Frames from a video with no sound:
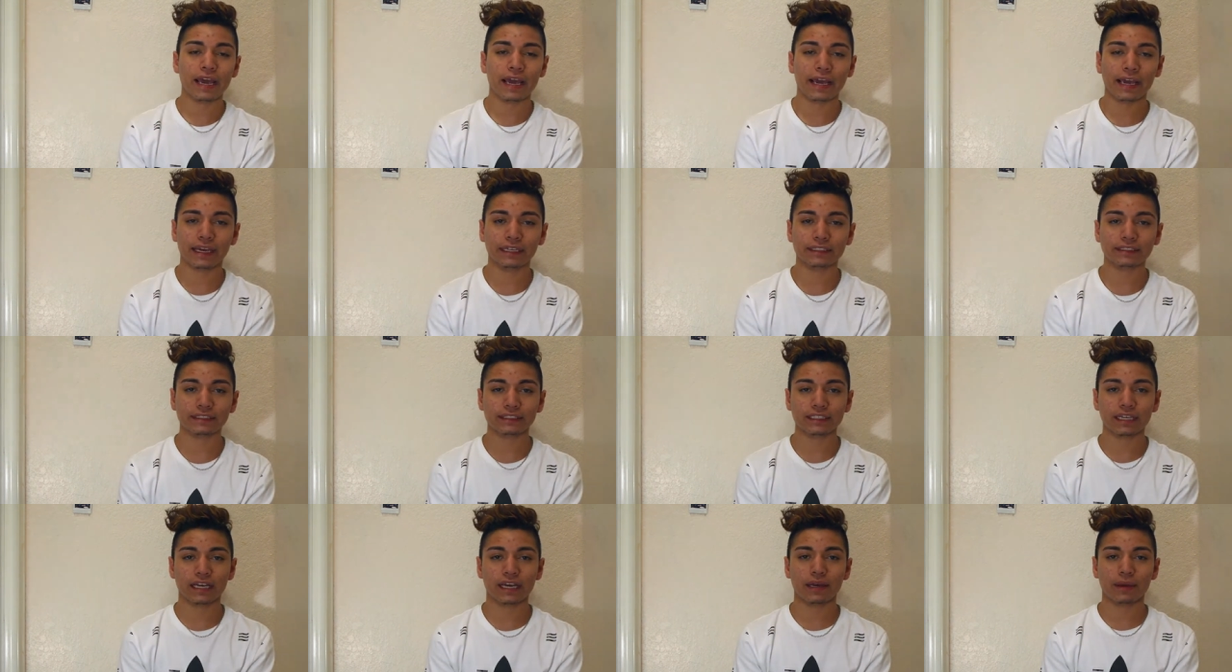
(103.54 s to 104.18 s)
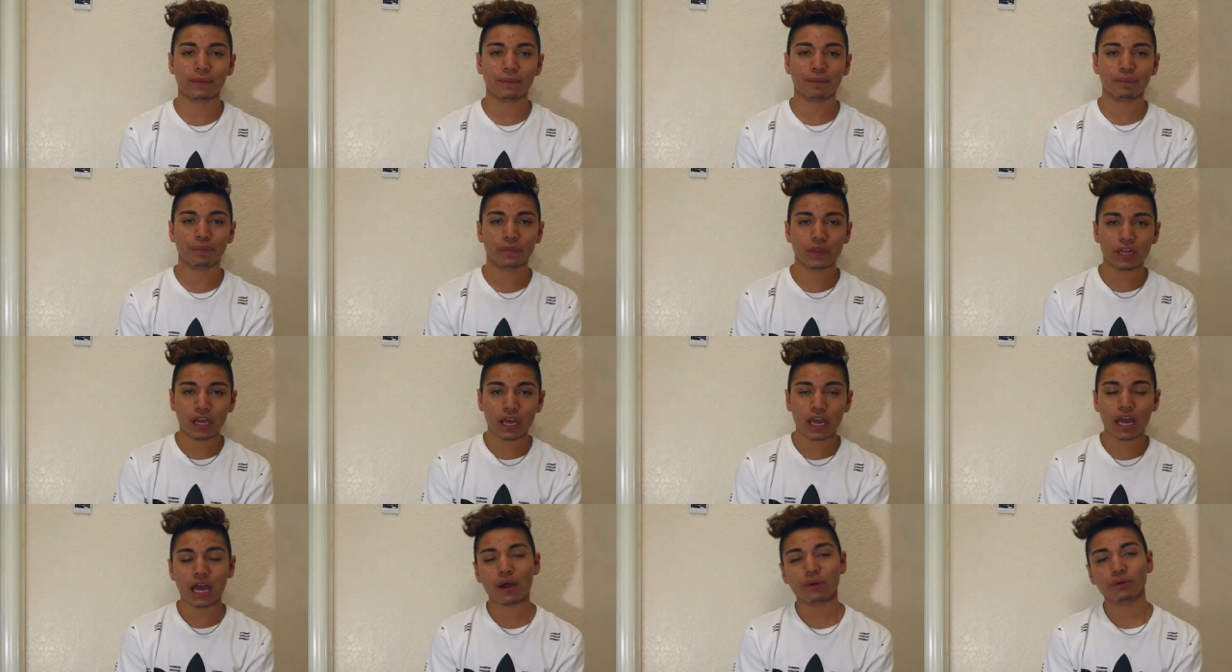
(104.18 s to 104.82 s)
and um,
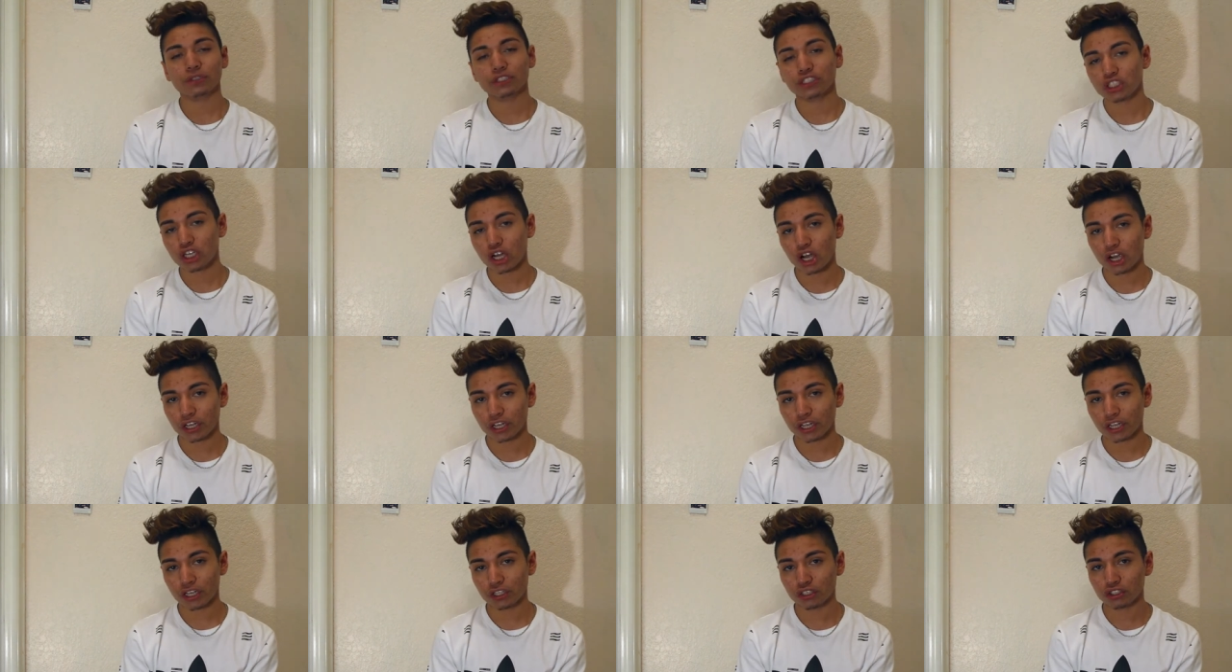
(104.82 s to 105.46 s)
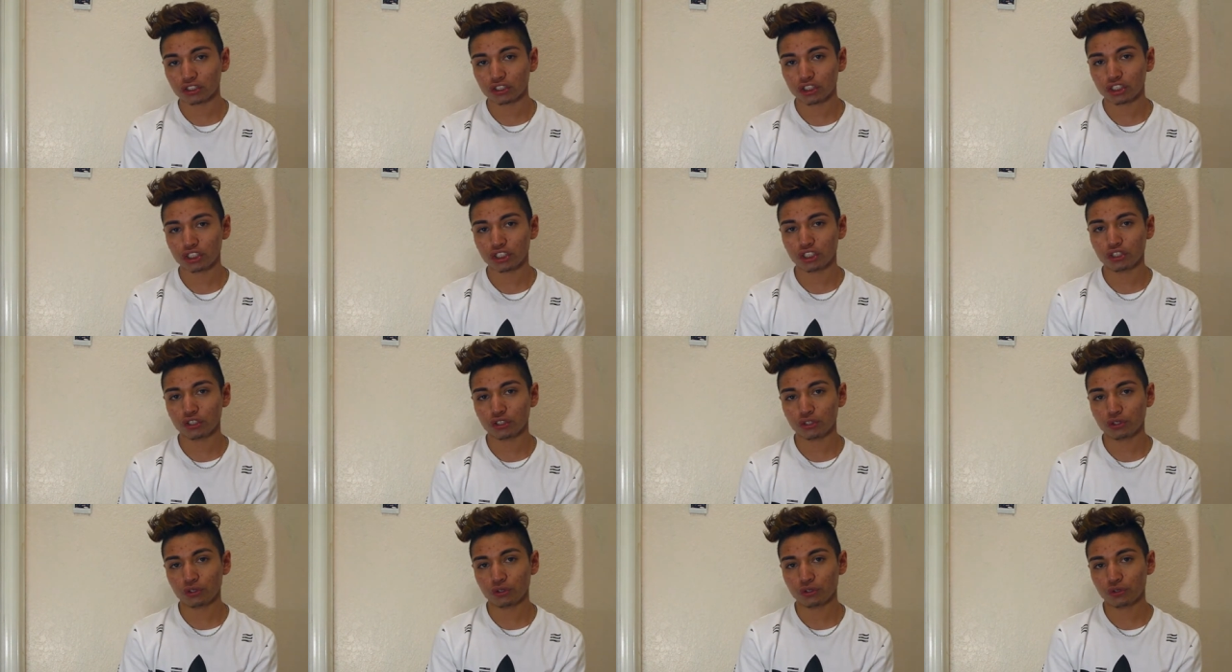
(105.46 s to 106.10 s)
I was talking
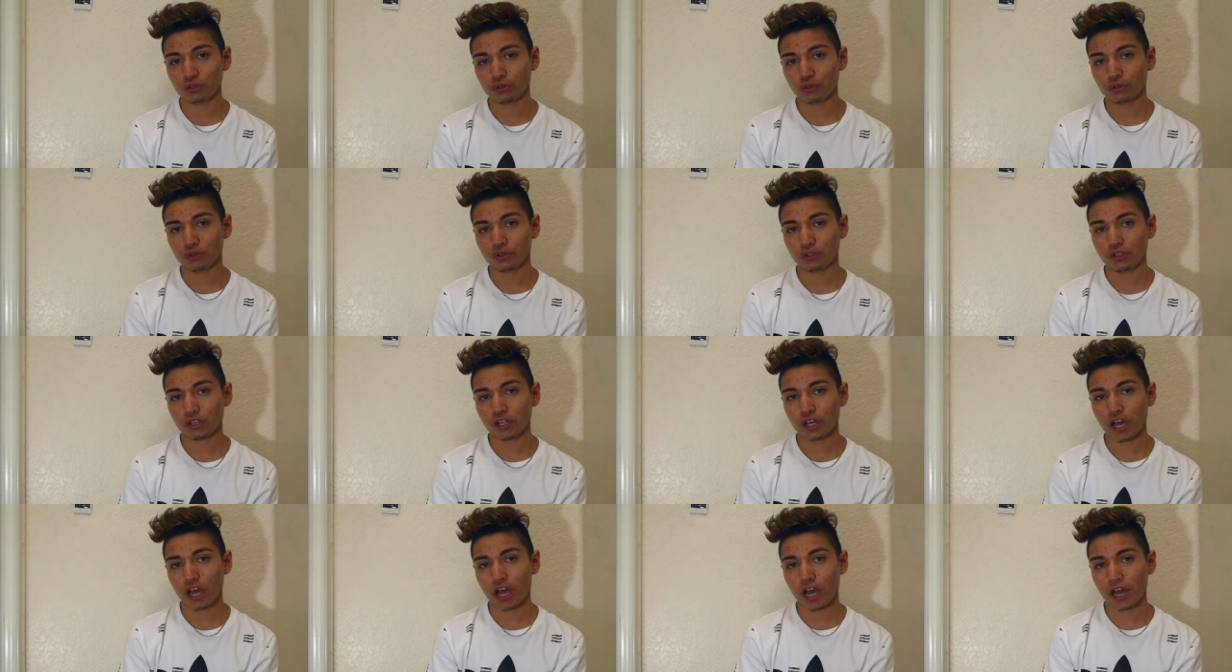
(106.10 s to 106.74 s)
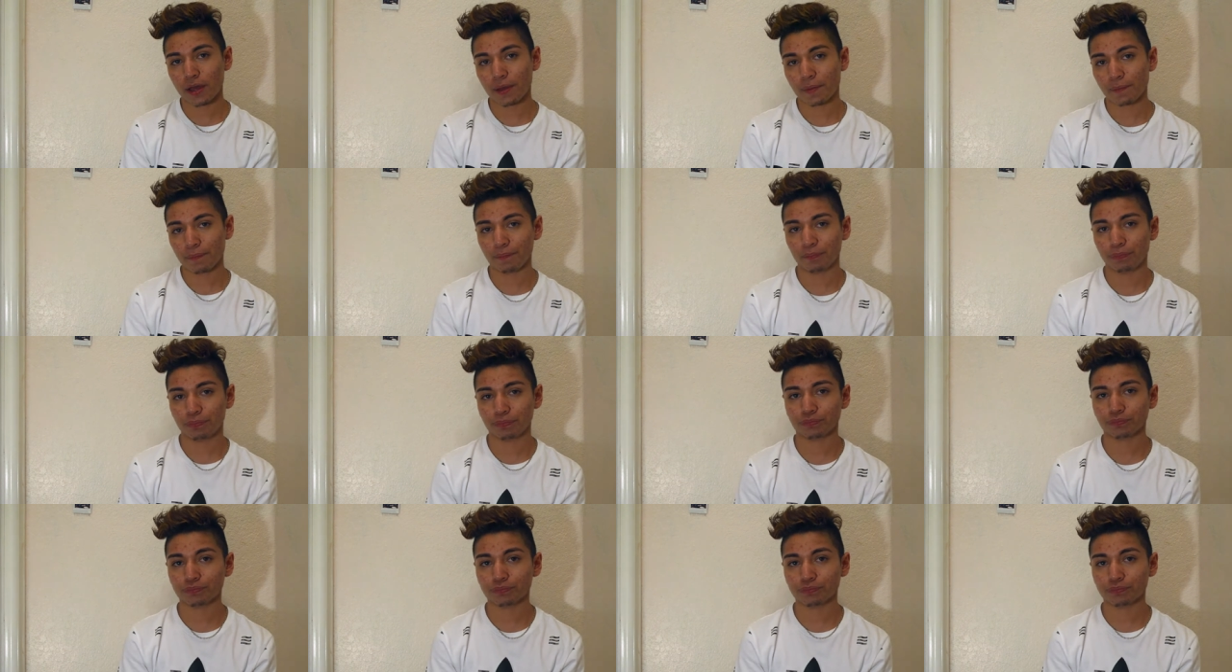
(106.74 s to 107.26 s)
to, um,